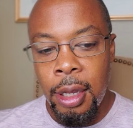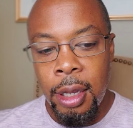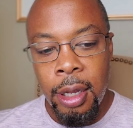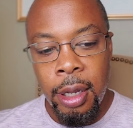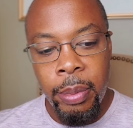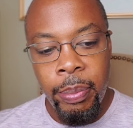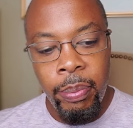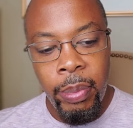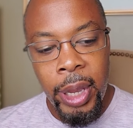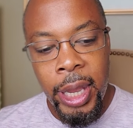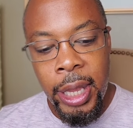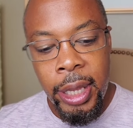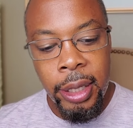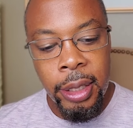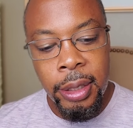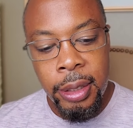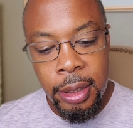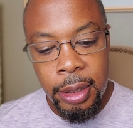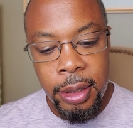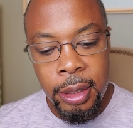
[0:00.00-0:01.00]

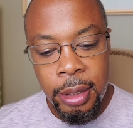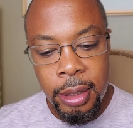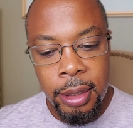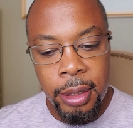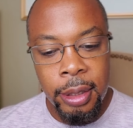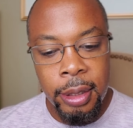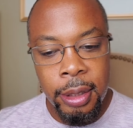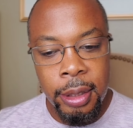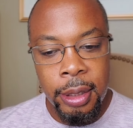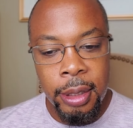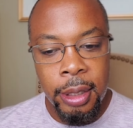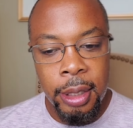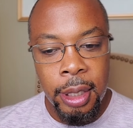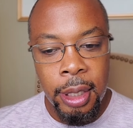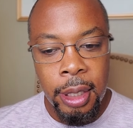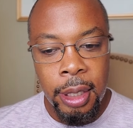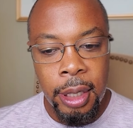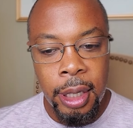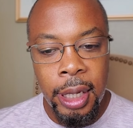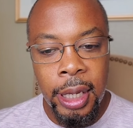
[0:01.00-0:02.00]
Men
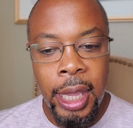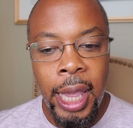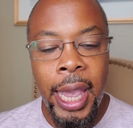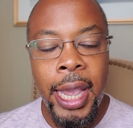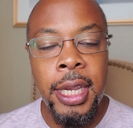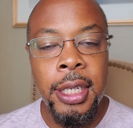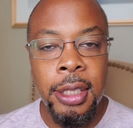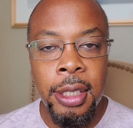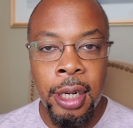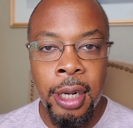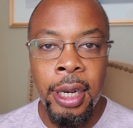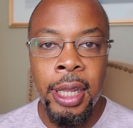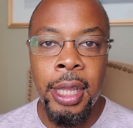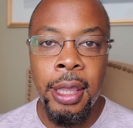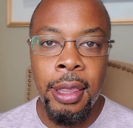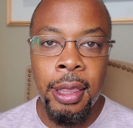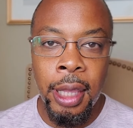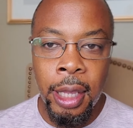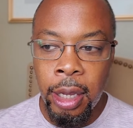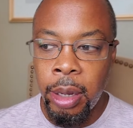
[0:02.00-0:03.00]
occasionally
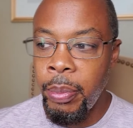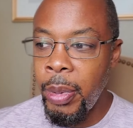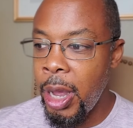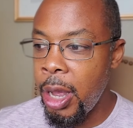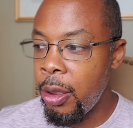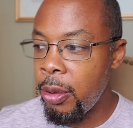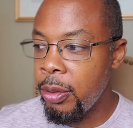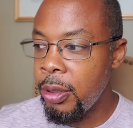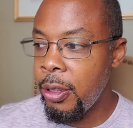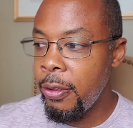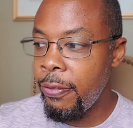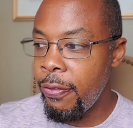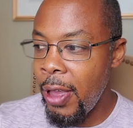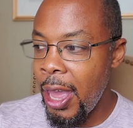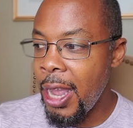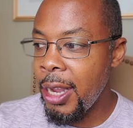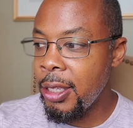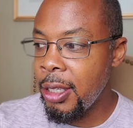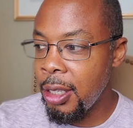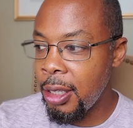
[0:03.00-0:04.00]
think about the
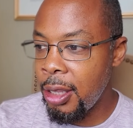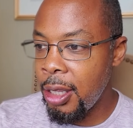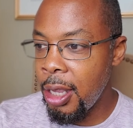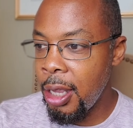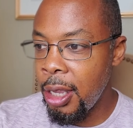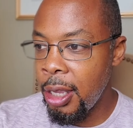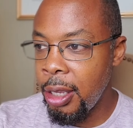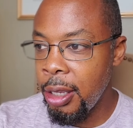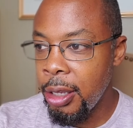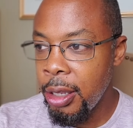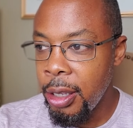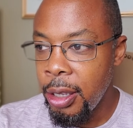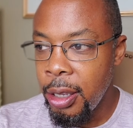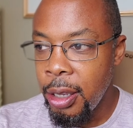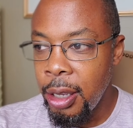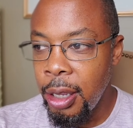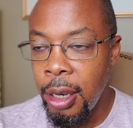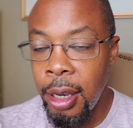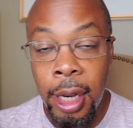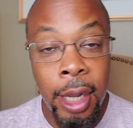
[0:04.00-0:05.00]
fact that they
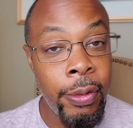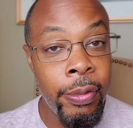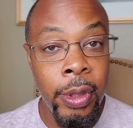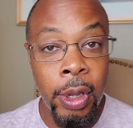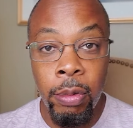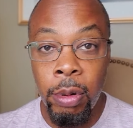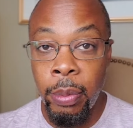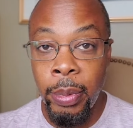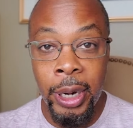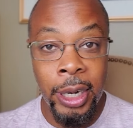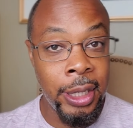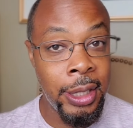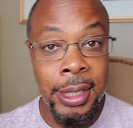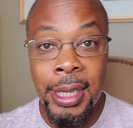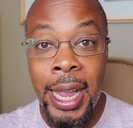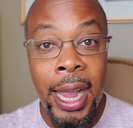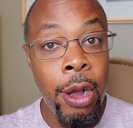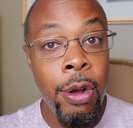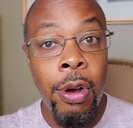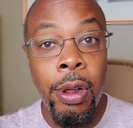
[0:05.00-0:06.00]
love their woman. And it's
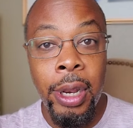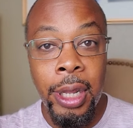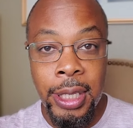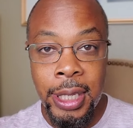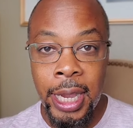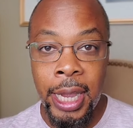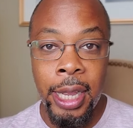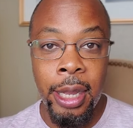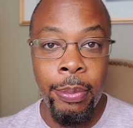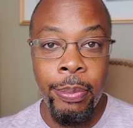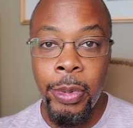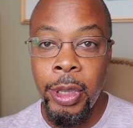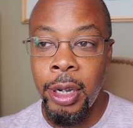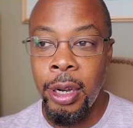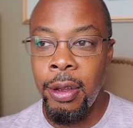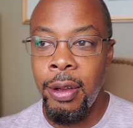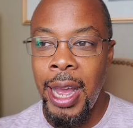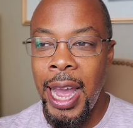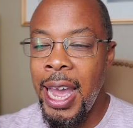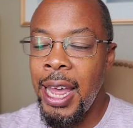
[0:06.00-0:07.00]
not all the time. You
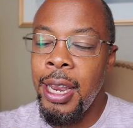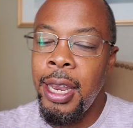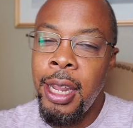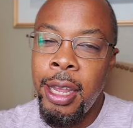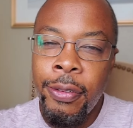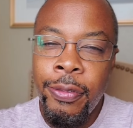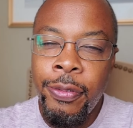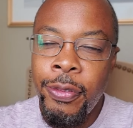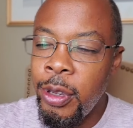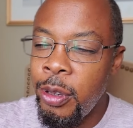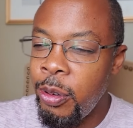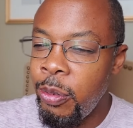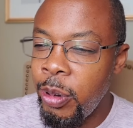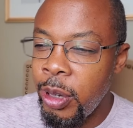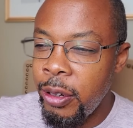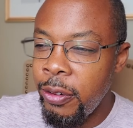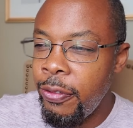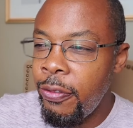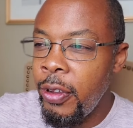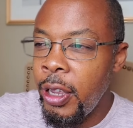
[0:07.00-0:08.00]
know, I love you
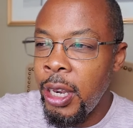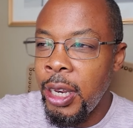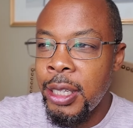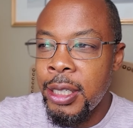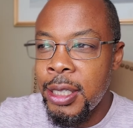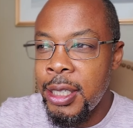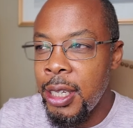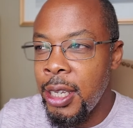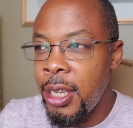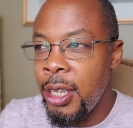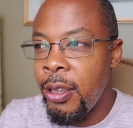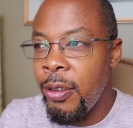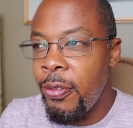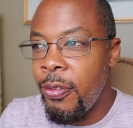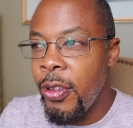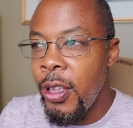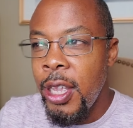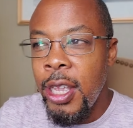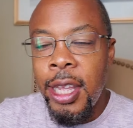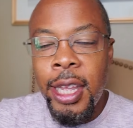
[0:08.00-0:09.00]
and feelings
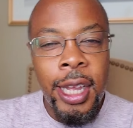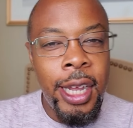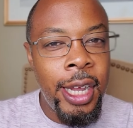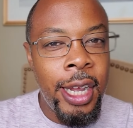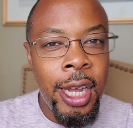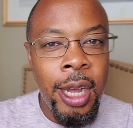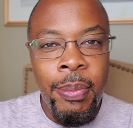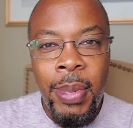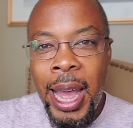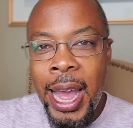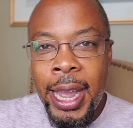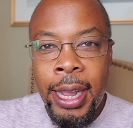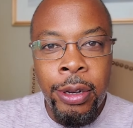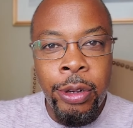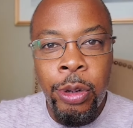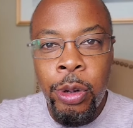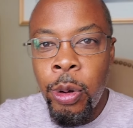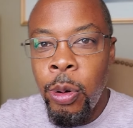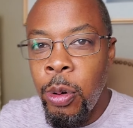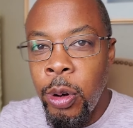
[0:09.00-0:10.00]
of um, I
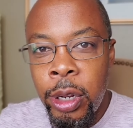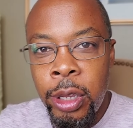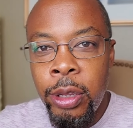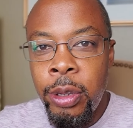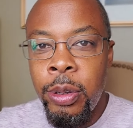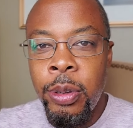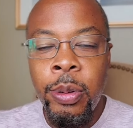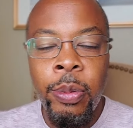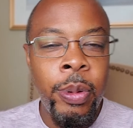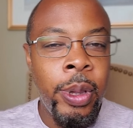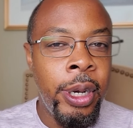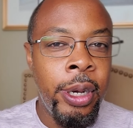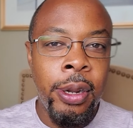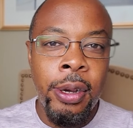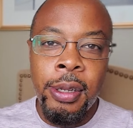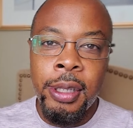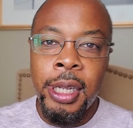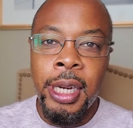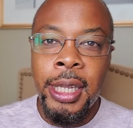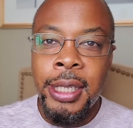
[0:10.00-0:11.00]
adore you, and
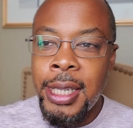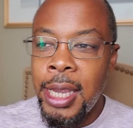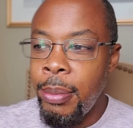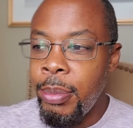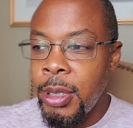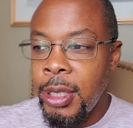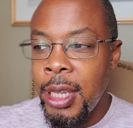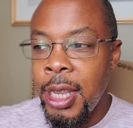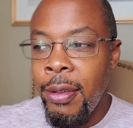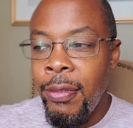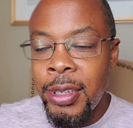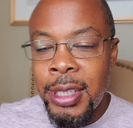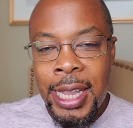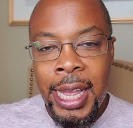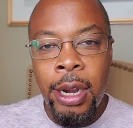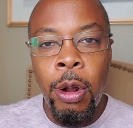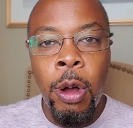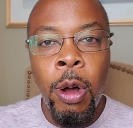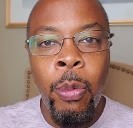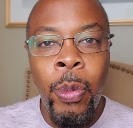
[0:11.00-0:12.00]
all of that type of stuff is
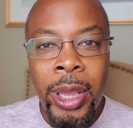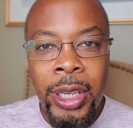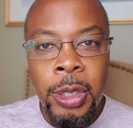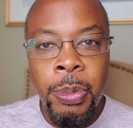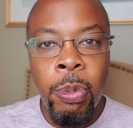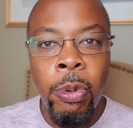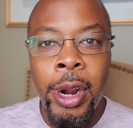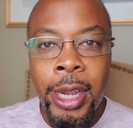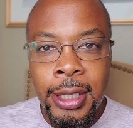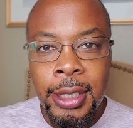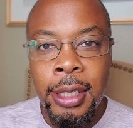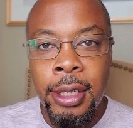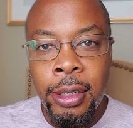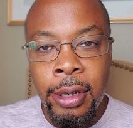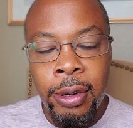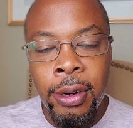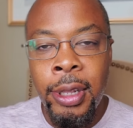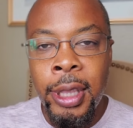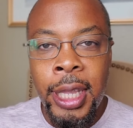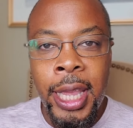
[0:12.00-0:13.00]
not always present
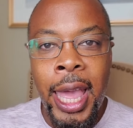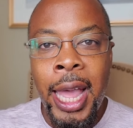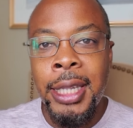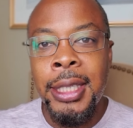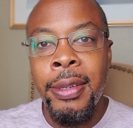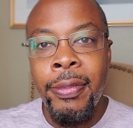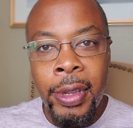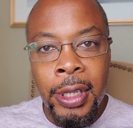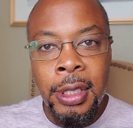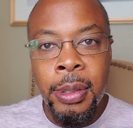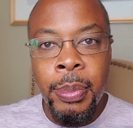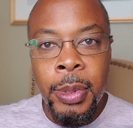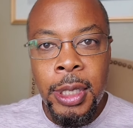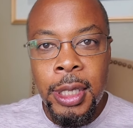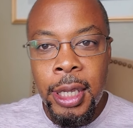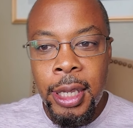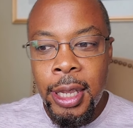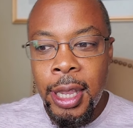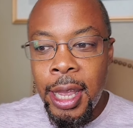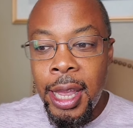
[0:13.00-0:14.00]
during the act of
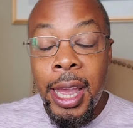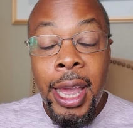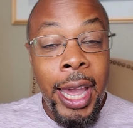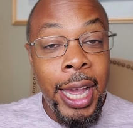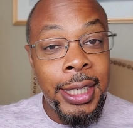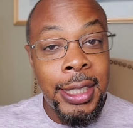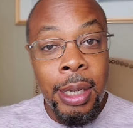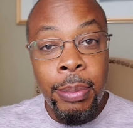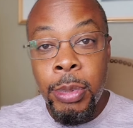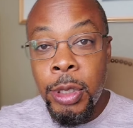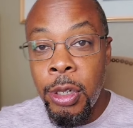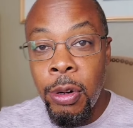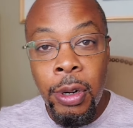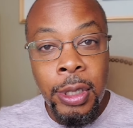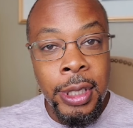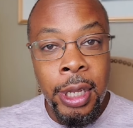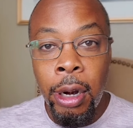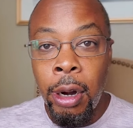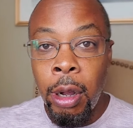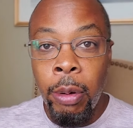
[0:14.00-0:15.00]
intimacy, as I'm sure
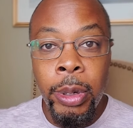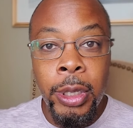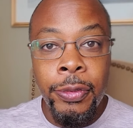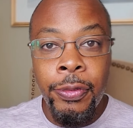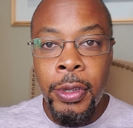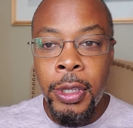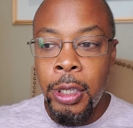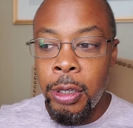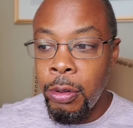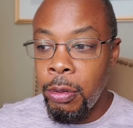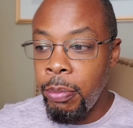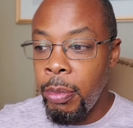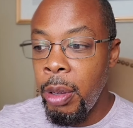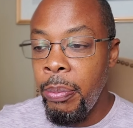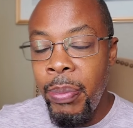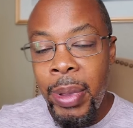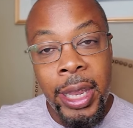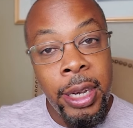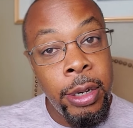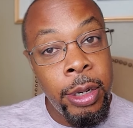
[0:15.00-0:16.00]
it's not always for you. But
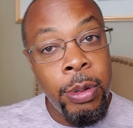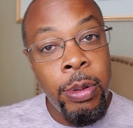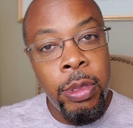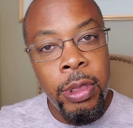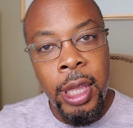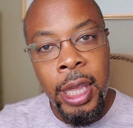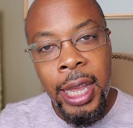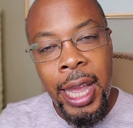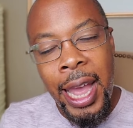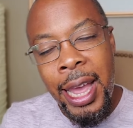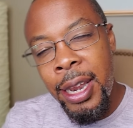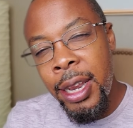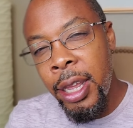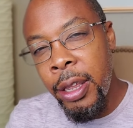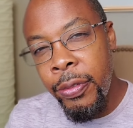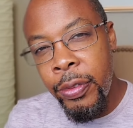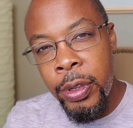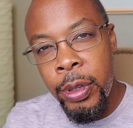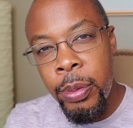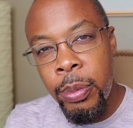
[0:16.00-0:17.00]
men do think I
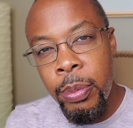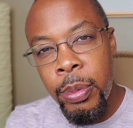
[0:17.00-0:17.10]
love you.